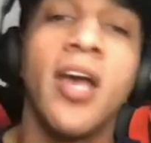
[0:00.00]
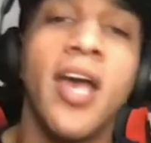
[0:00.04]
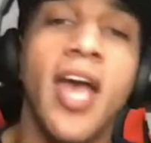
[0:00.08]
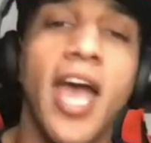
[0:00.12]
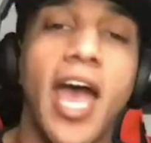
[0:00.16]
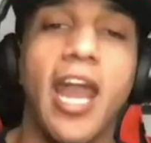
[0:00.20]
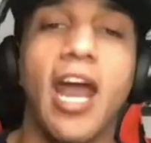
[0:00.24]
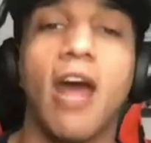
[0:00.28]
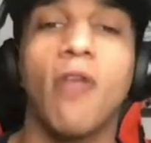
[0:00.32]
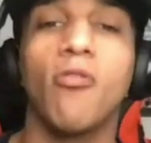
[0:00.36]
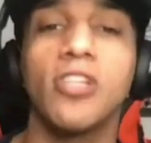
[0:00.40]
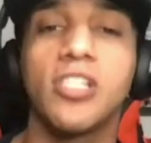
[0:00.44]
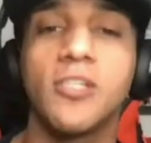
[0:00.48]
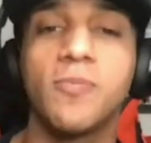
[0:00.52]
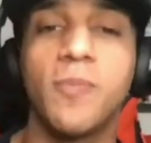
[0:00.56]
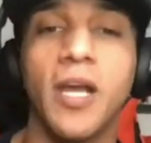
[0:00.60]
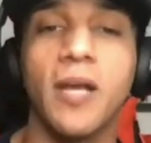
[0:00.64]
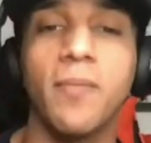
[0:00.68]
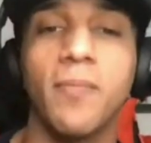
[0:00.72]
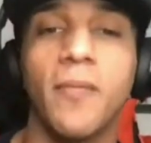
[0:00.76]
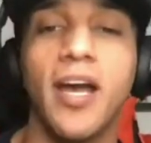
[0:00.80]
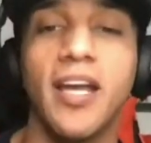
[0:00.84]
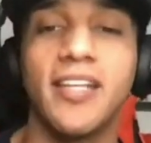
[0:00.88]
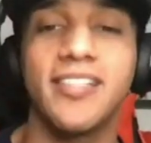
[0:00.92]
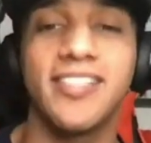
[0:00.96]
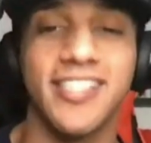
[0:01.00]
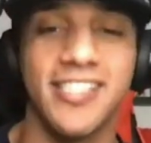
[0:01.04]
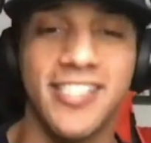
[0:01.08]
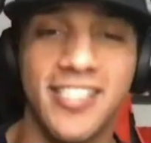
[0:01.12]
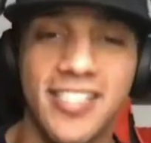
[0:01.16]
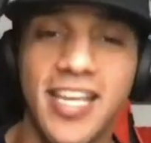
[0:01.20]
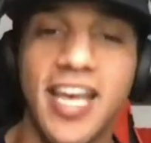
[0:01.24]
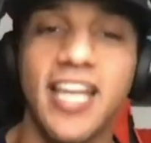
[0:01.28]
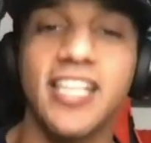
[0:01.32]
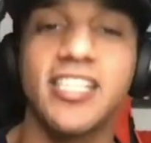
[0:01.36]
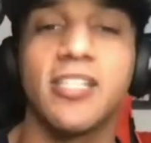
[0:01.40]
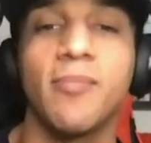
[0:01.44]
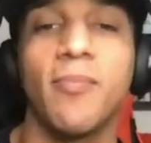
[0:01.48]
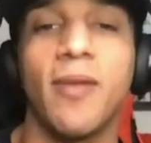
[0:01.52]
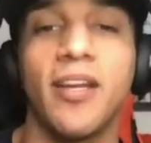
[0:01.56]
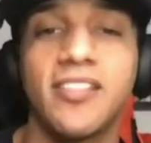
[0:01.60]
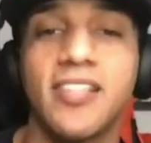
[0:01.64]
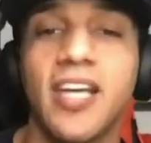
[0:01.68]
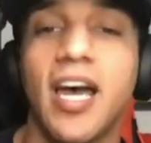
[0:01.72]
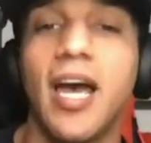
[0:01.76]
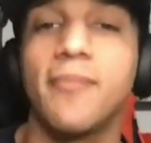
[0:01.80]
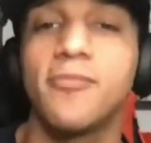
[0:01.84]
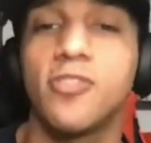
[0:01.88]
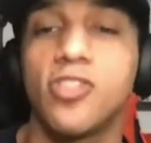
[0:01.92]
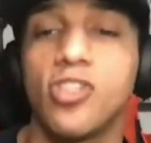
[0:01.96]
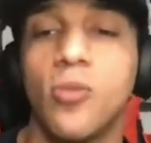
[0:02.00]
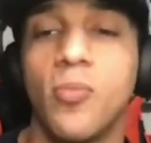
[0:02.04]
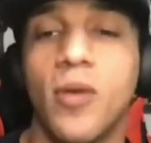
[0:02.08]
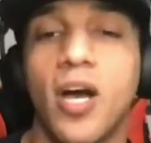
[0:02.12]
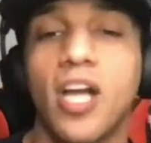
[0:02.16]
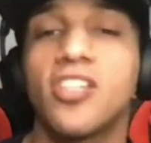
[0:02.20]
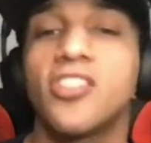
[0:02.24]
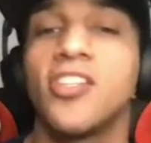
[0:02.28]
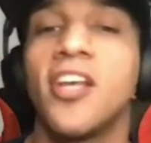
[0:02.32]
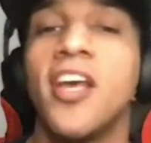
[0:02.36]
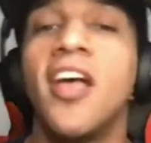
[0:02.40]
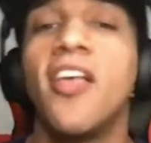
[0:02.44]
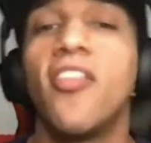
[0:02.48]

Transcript: And I respect my success and my time so much